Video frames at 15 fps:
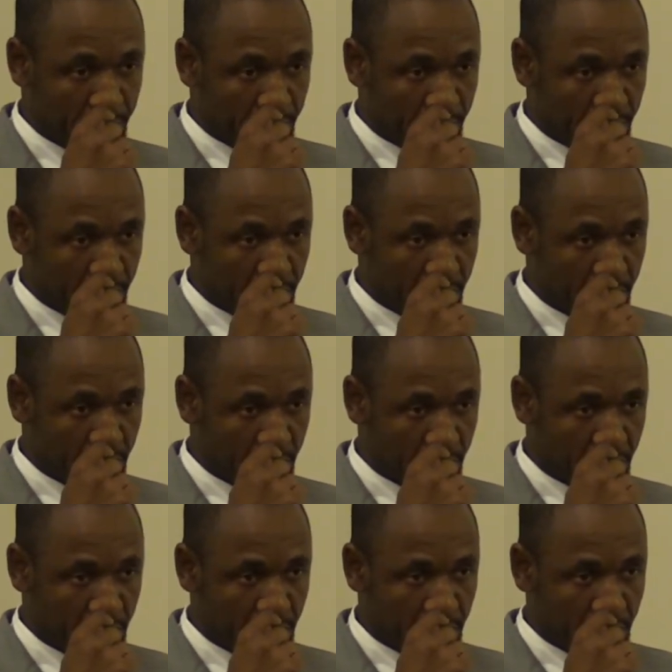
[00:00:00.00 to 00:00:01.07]

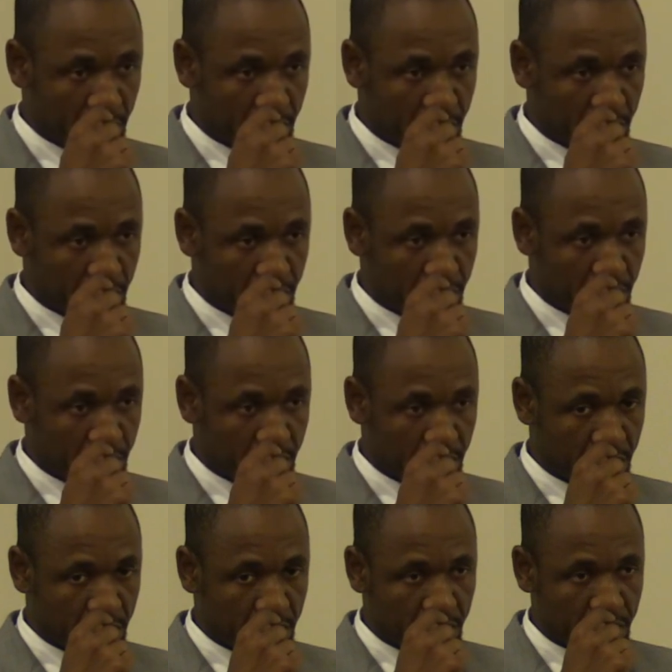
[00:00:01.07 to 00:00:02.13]

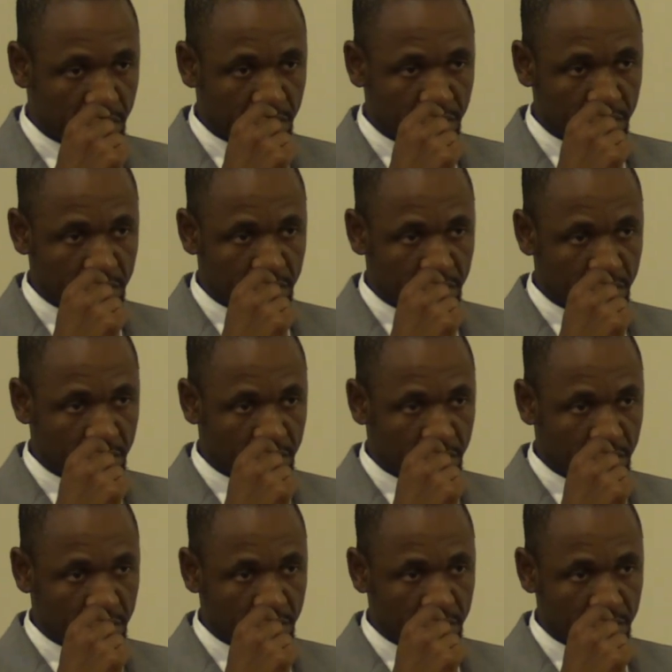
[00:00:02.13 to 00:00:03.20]

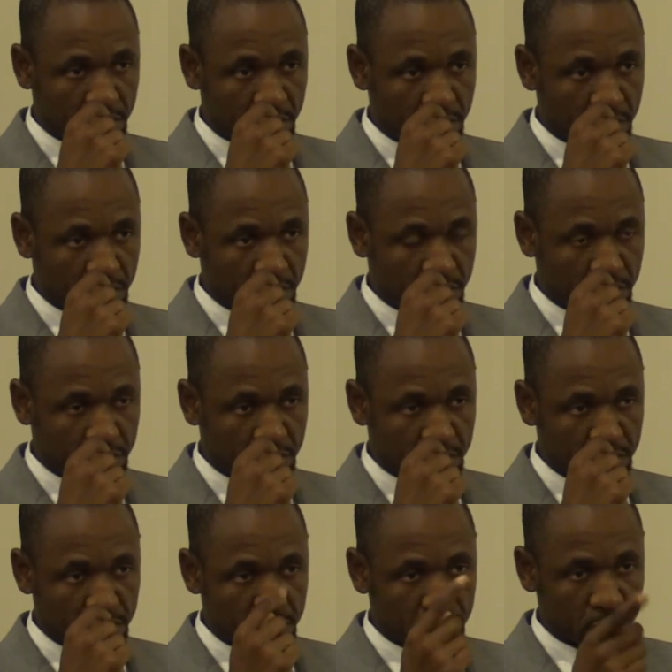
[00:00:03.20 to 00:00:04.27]

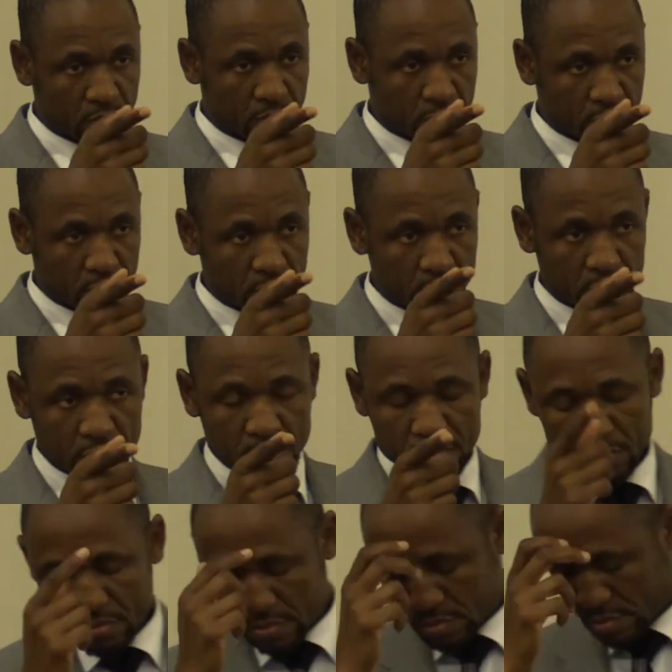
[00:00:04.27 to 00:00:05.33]

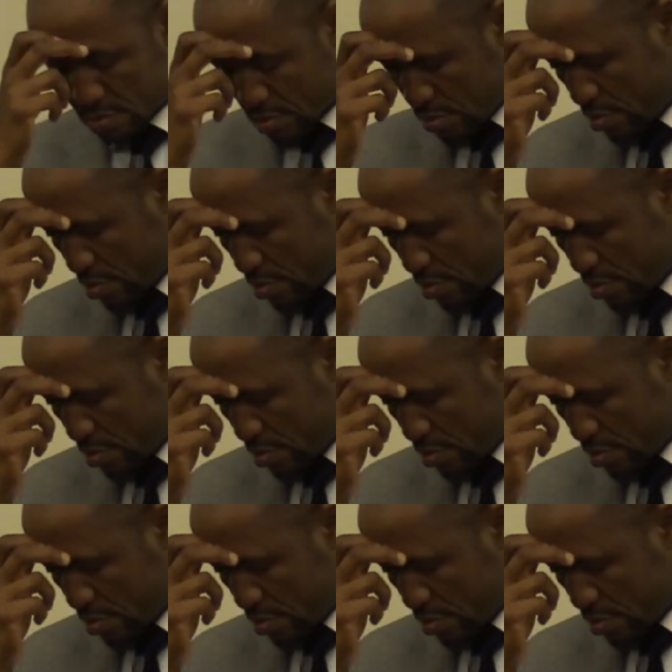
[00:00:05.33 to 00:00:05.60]
[no speech]